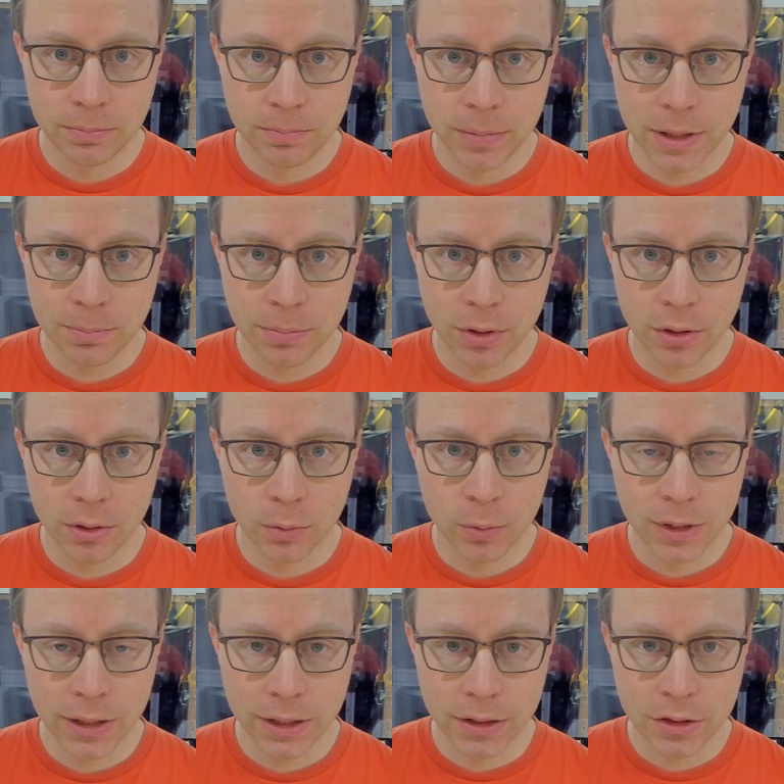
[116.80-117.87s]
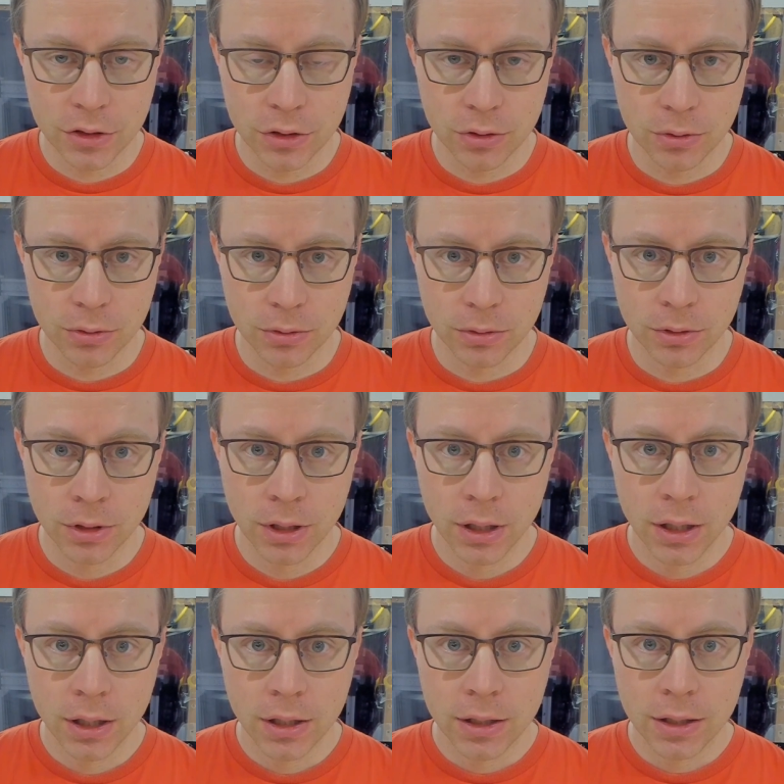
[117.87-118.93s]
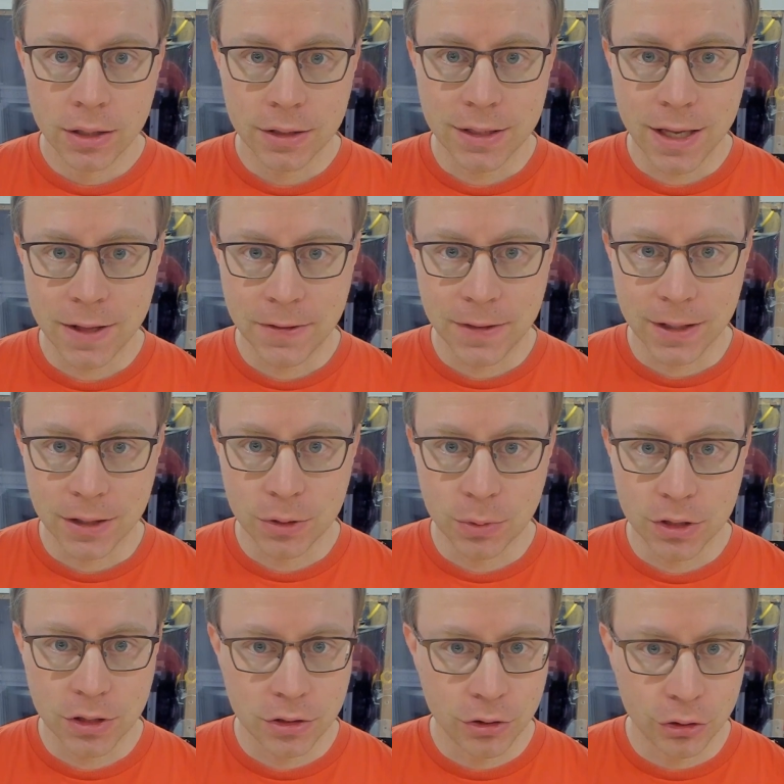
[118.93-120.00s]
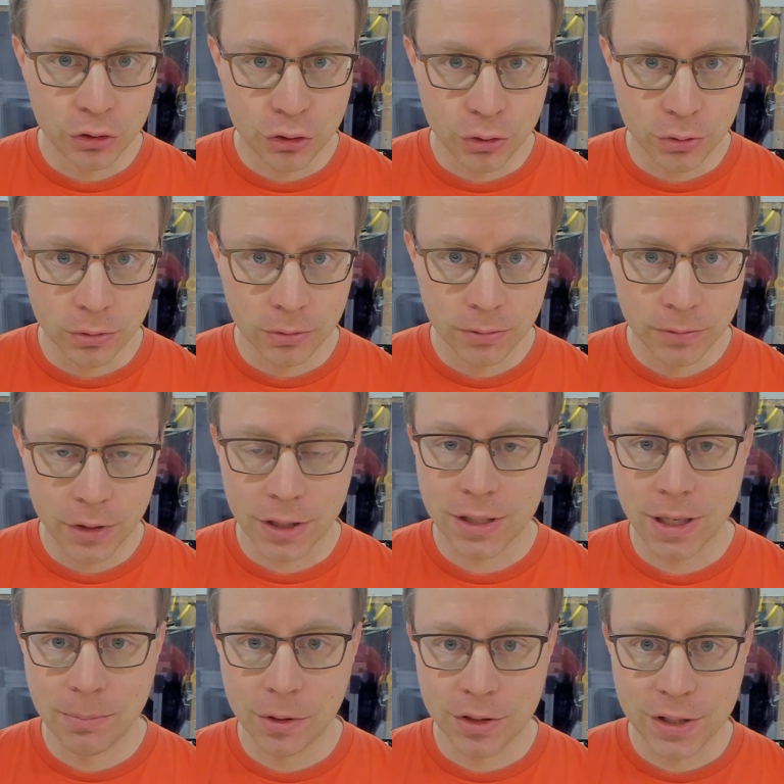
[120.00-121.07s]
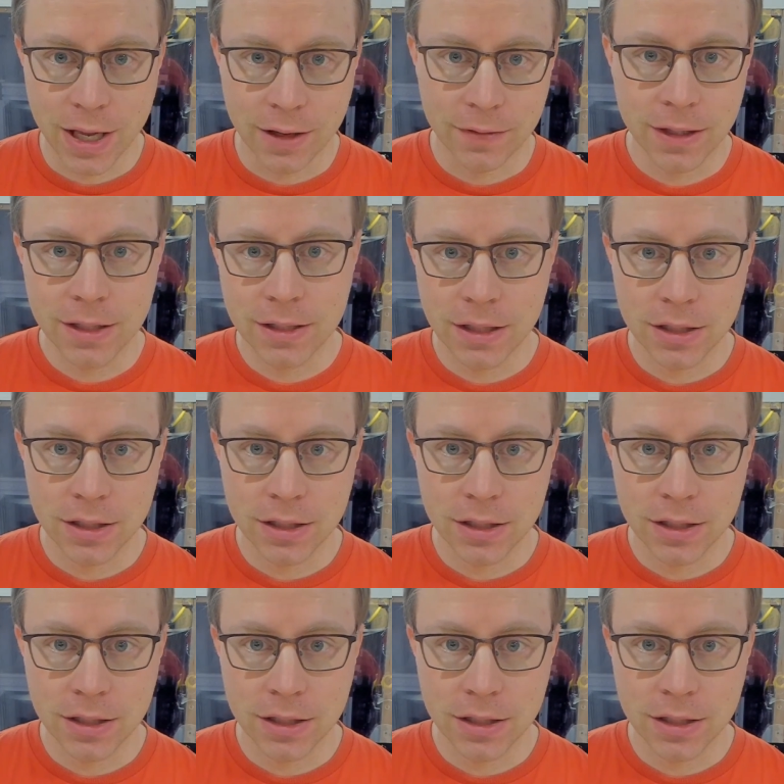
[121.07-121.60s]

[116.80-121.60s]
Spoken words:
people willing to say things which is not true. For example, saying this